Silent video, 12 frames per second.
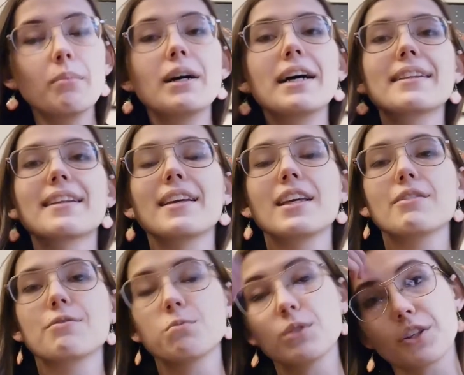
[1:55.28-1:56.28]
But
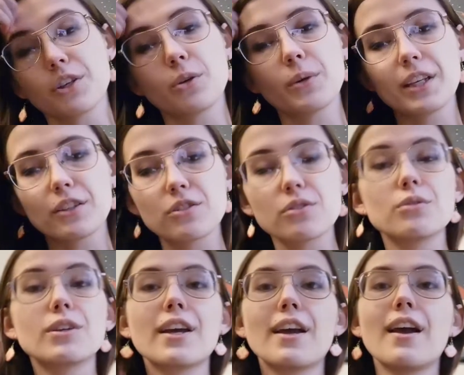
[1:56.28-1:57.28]
if we're going
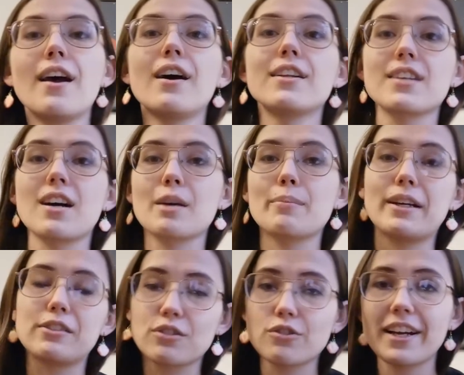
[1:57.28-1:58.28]
to talk
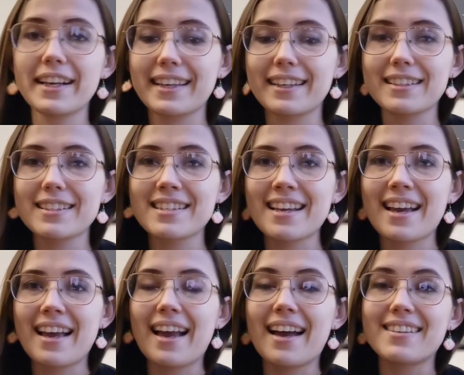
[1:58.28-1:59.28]
about dragons,
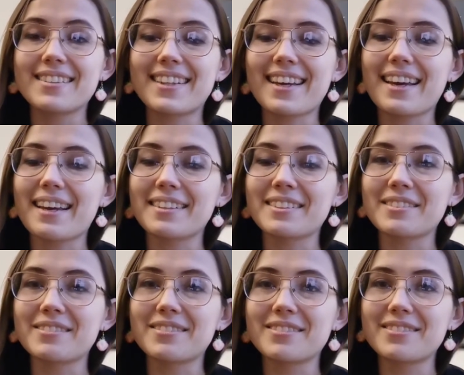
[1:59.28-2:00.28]
then
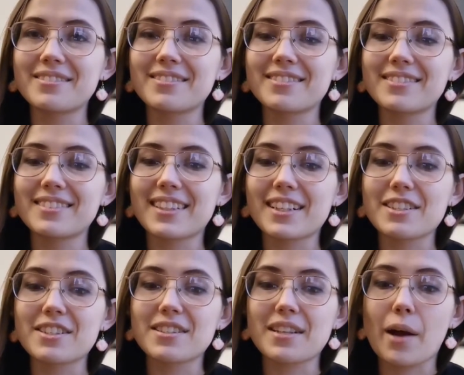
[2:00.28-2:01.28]

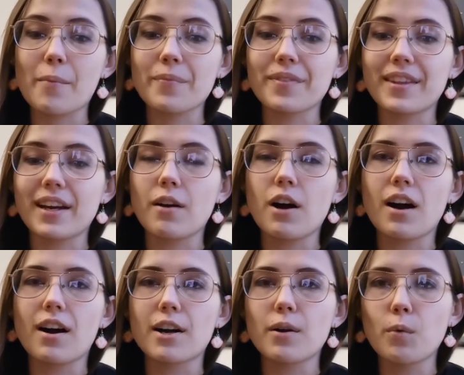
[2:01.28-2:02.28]
there's some that
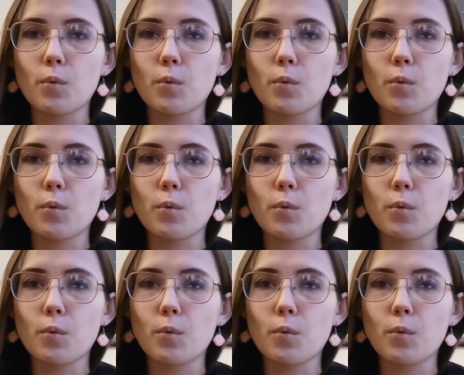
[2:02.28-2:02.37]
are